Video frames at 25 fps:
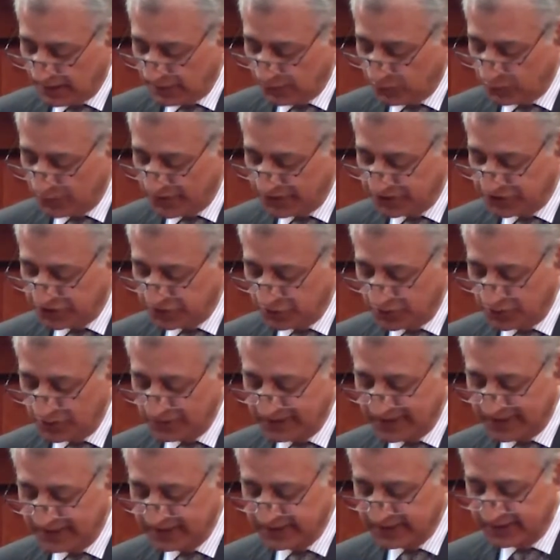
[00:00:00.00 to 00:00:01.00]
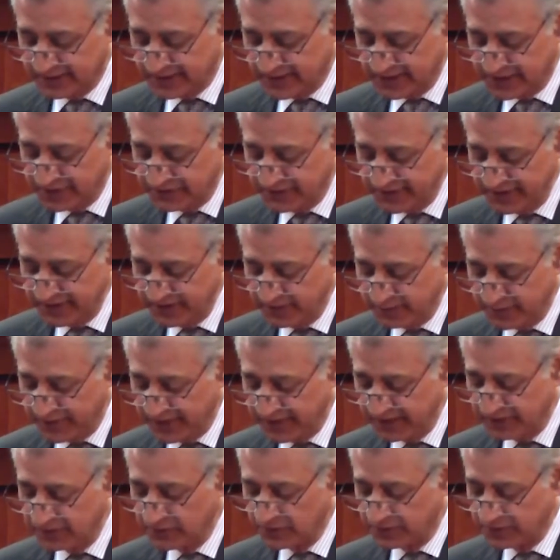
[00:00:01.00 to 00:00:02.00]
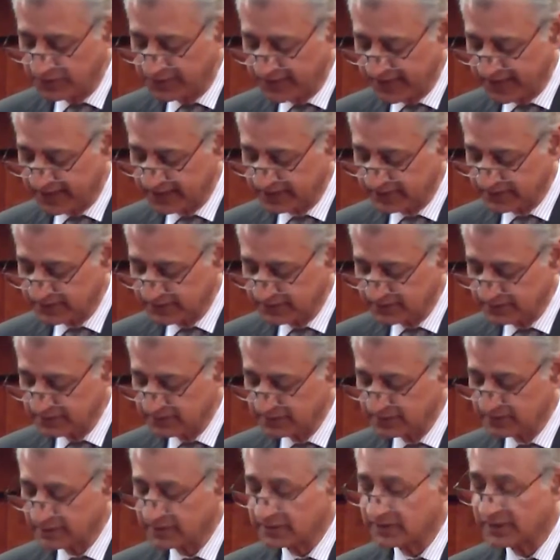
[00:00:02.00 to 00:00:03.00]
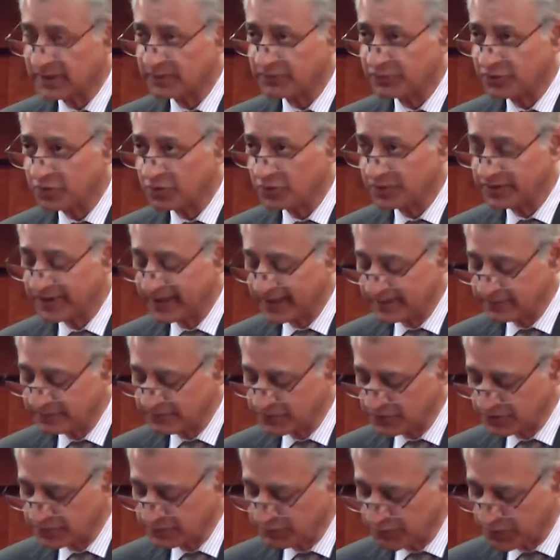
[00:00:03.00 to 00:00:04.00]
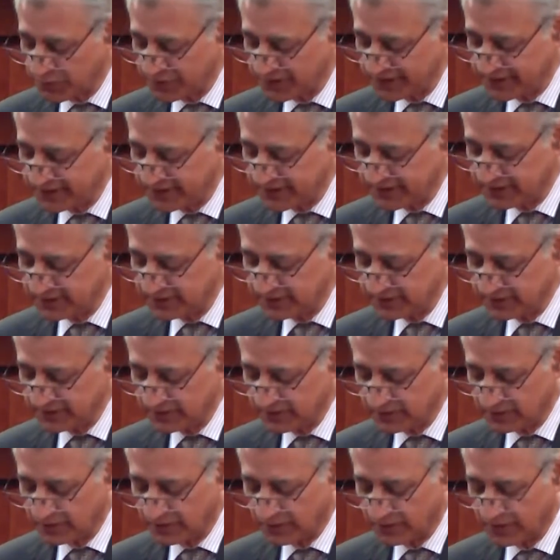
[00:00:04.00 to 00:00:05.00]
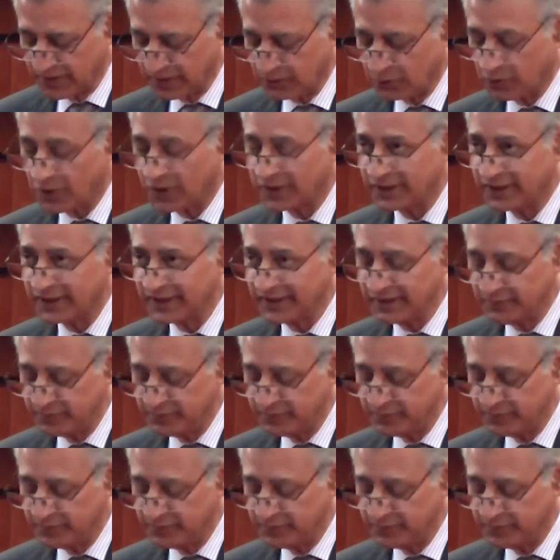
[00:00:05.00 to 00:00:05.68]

To ensure that the country remained on track, the program was monitored on a quarterly